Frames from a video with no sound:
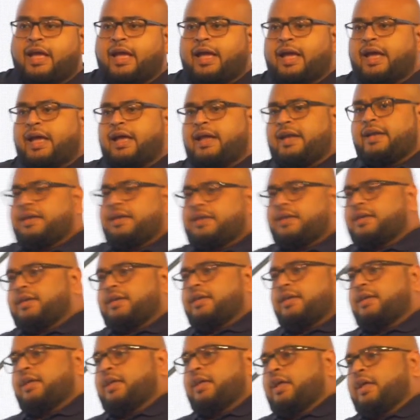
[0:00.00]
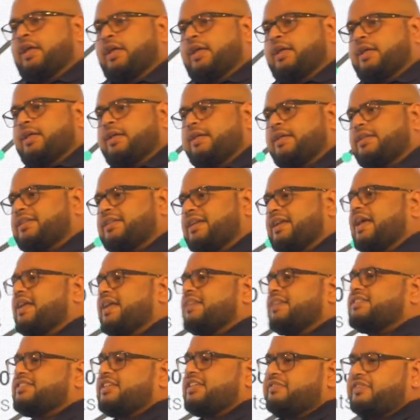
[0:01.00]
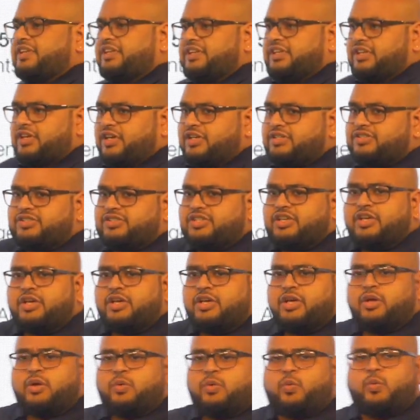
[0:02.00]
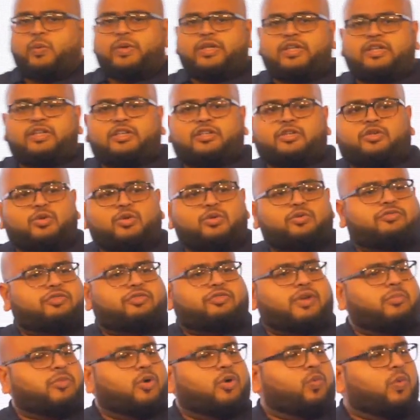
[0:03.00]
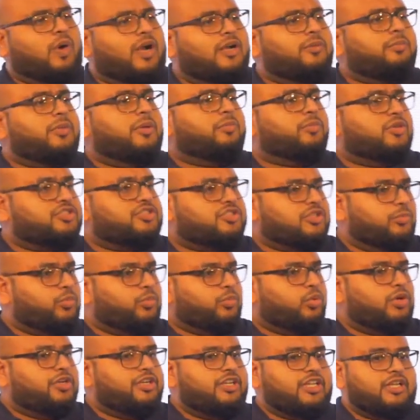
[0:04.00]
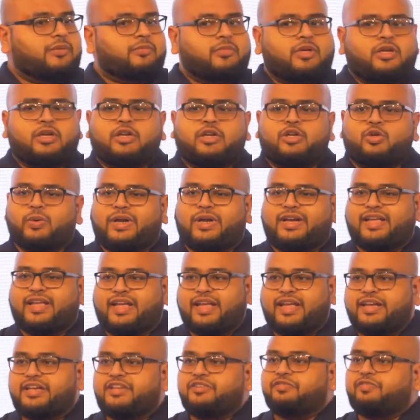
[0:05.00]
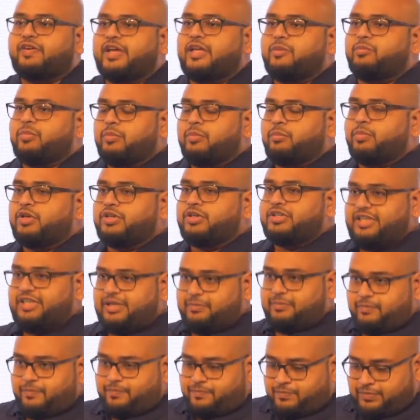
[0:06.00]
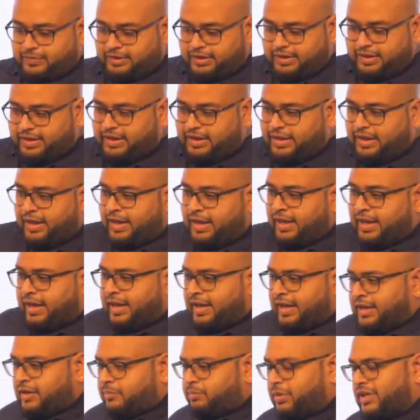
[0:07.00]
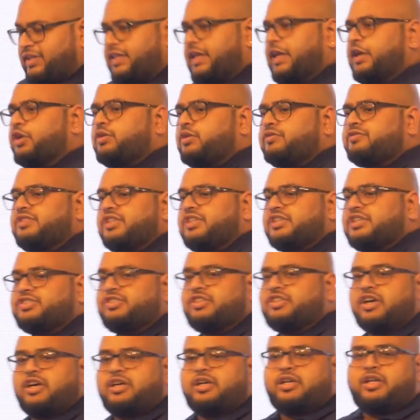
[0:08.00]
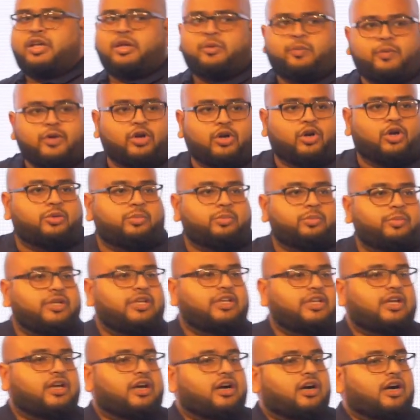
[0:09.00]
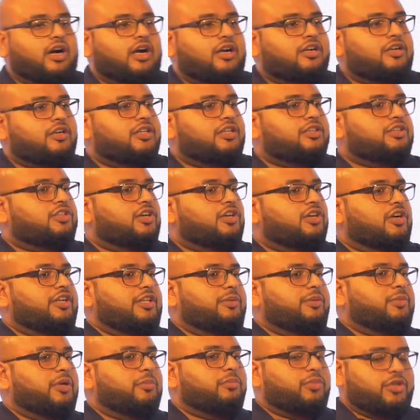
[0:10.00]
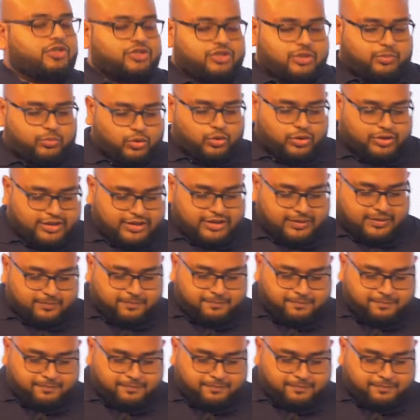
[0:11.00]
And in the last 7 years, we grew from a 1-member support team to an 85-member team. And by the end of this year, we are going to be a 130-member support team.